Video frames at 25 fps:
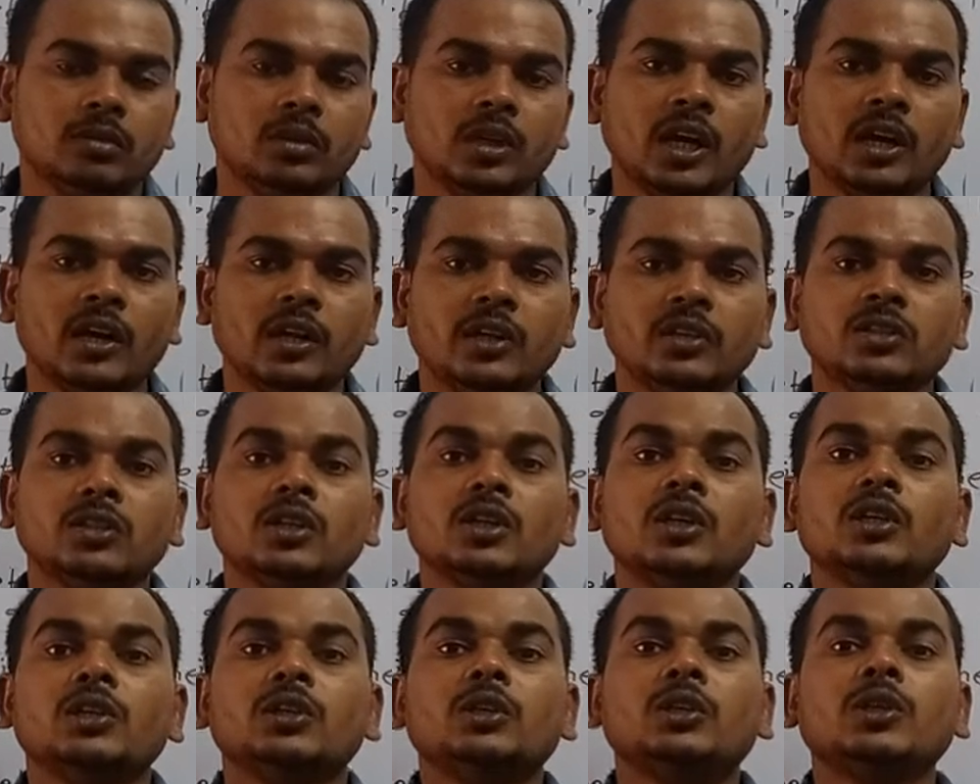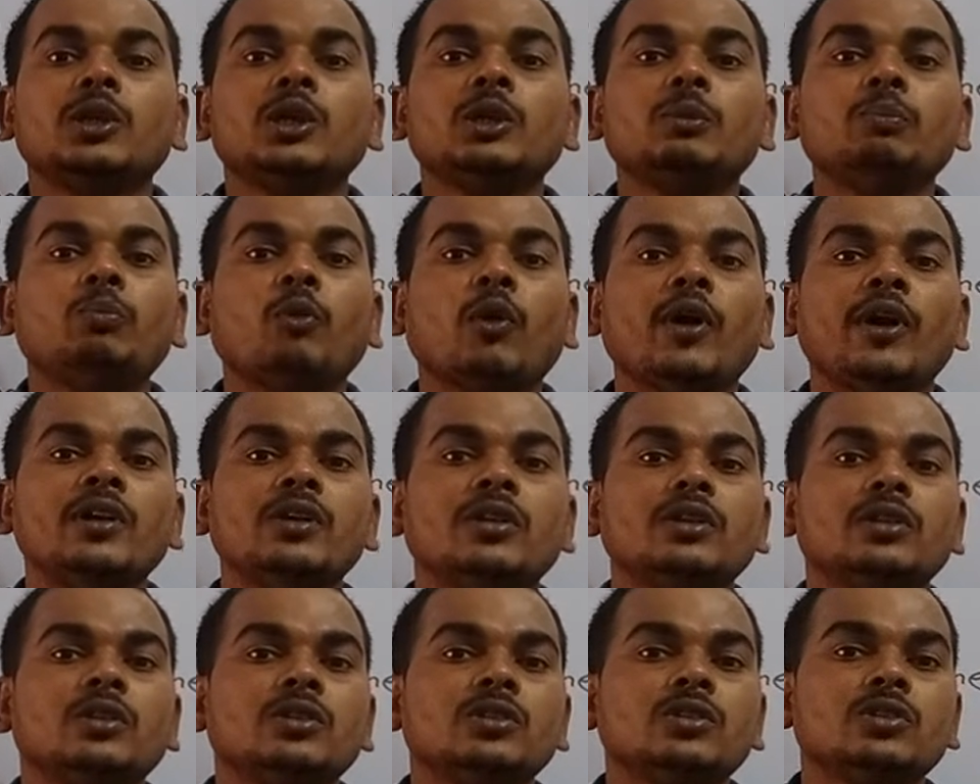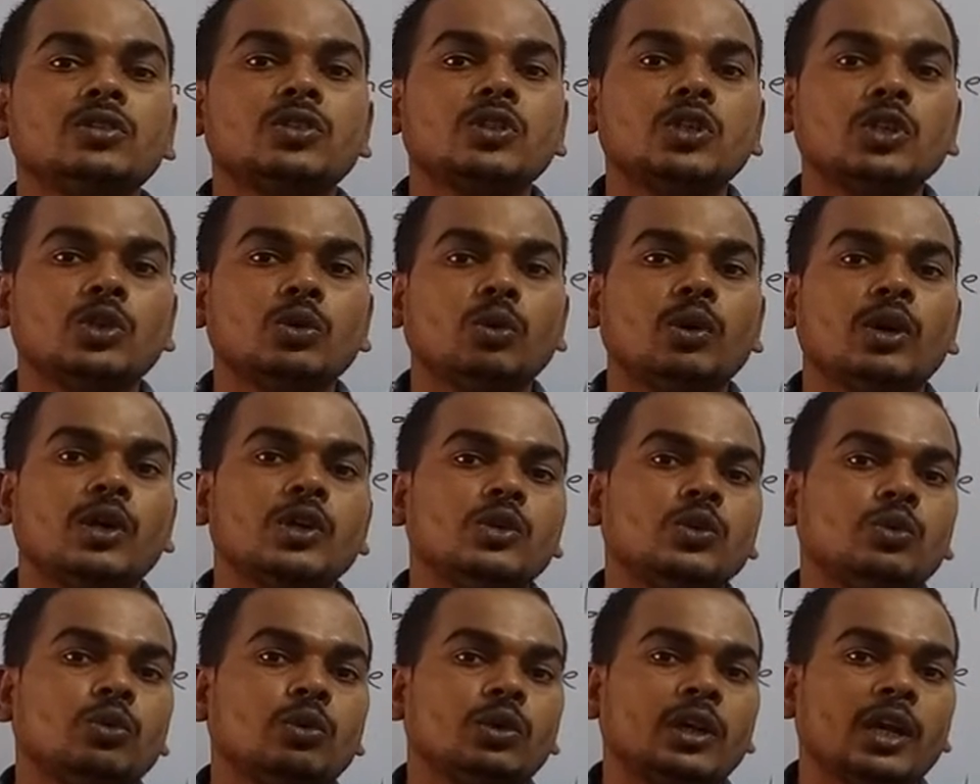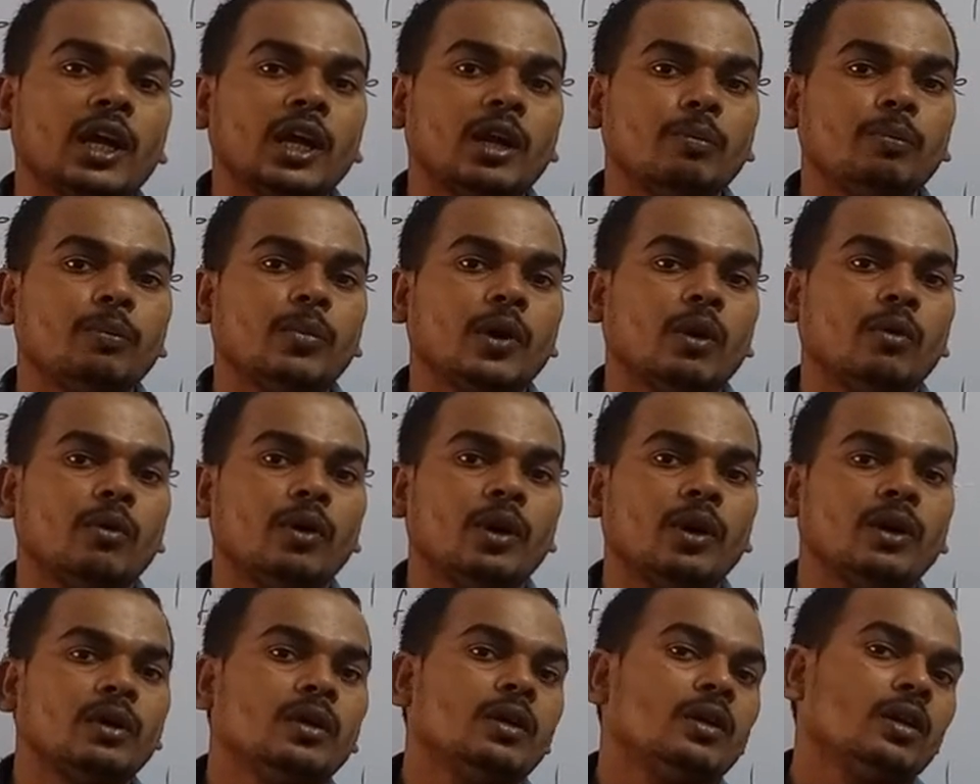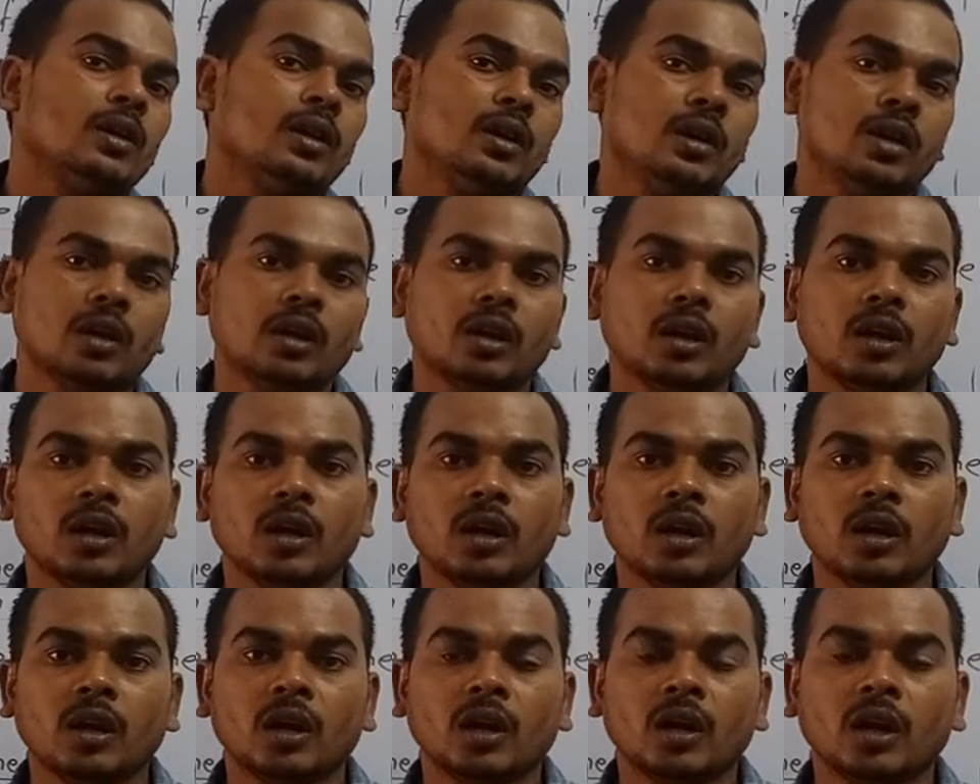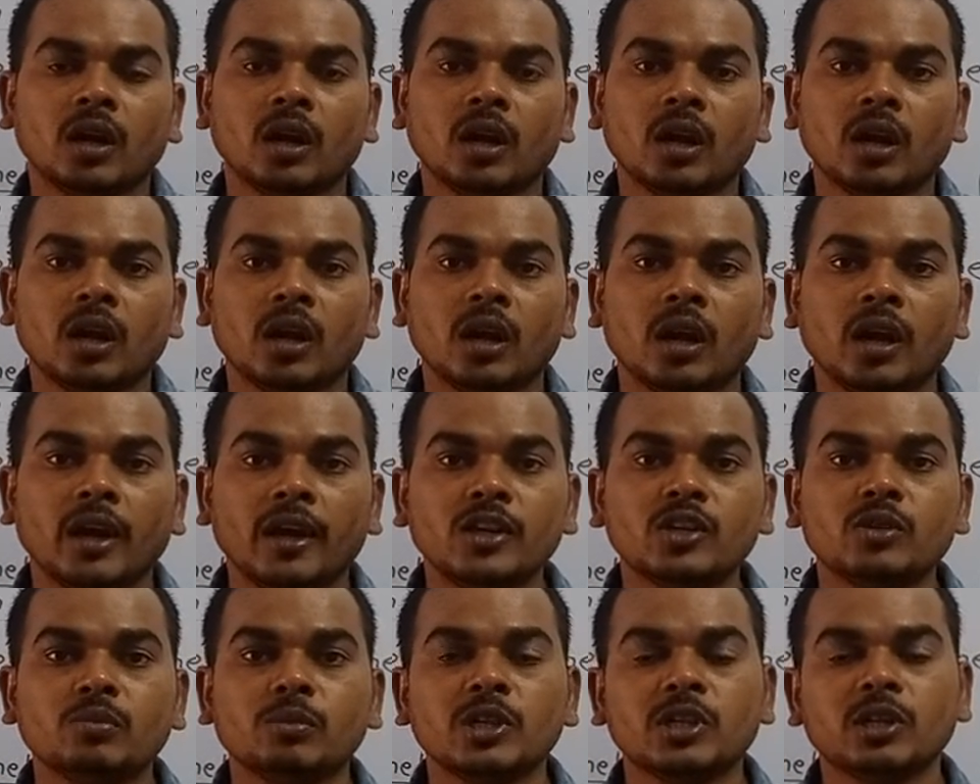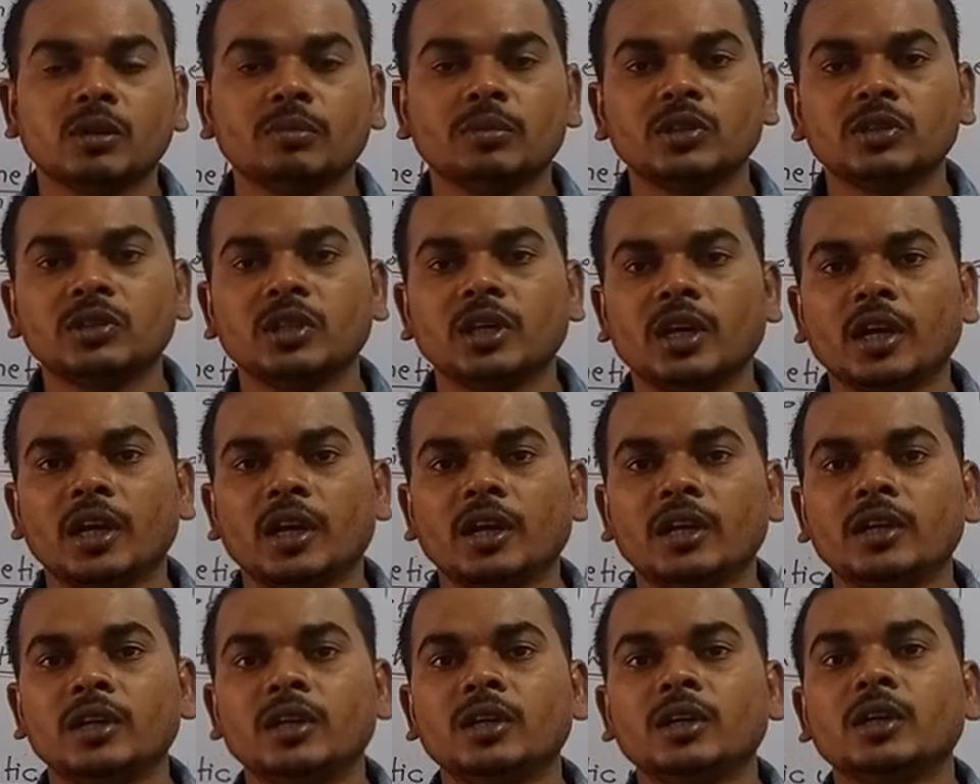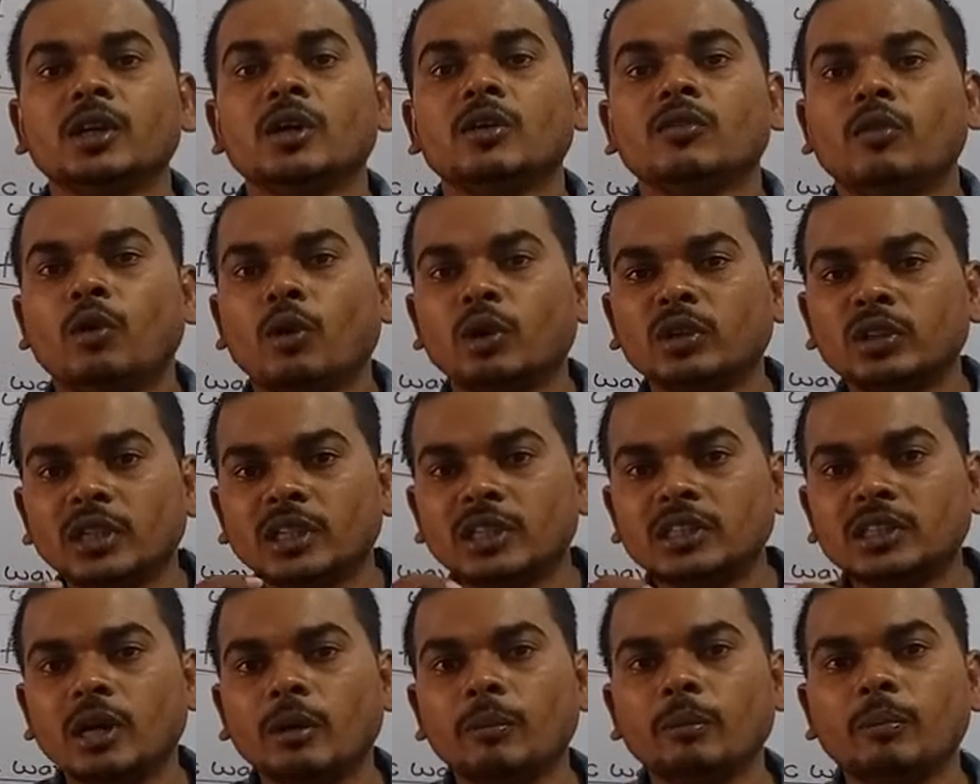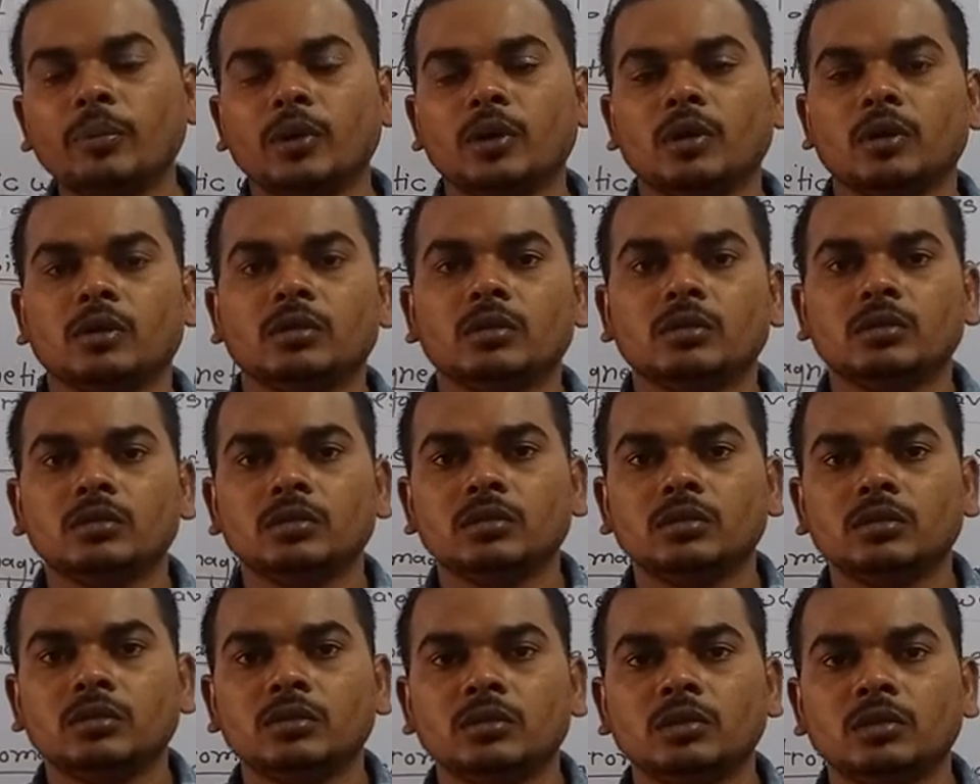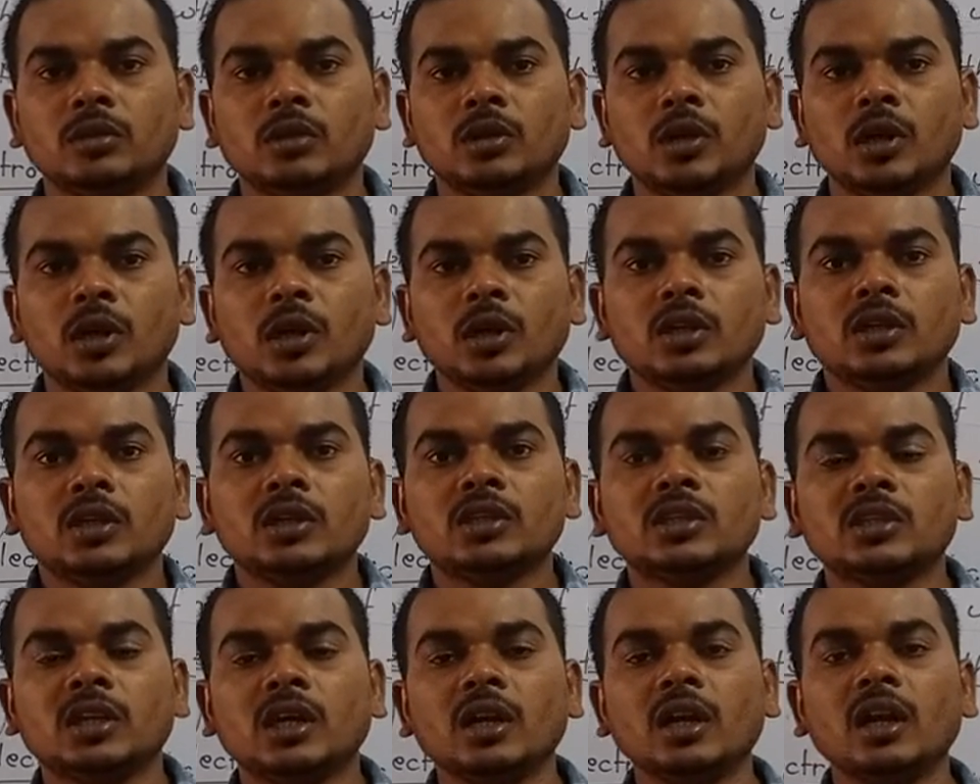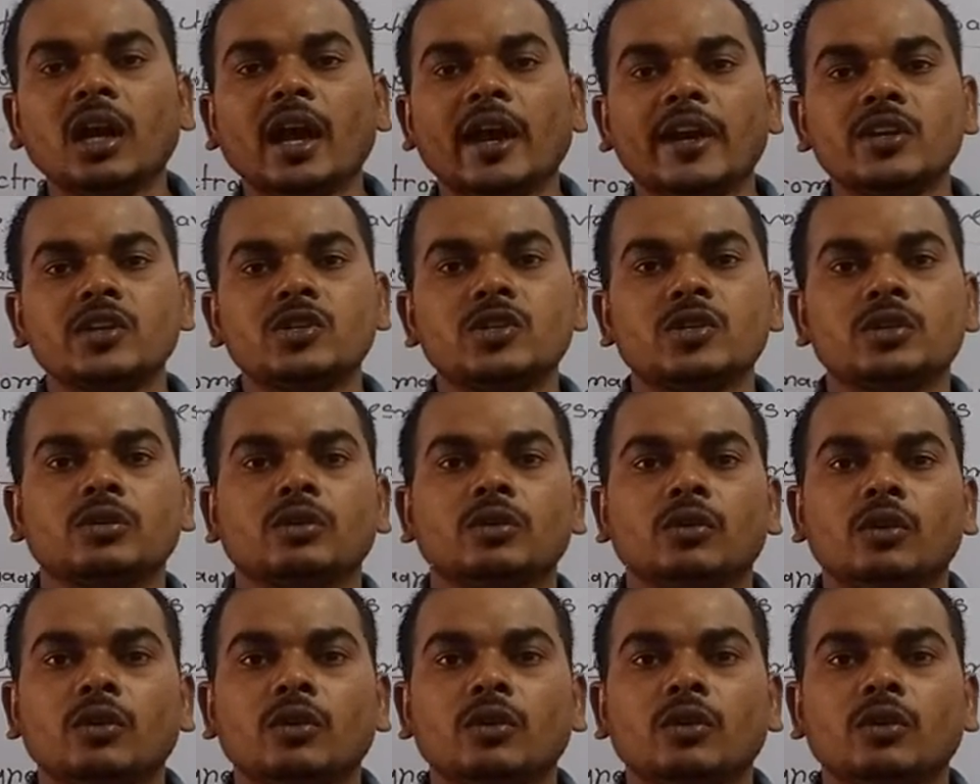that is 3.0 into 10 power 8 meter per second. For the example, the sunlight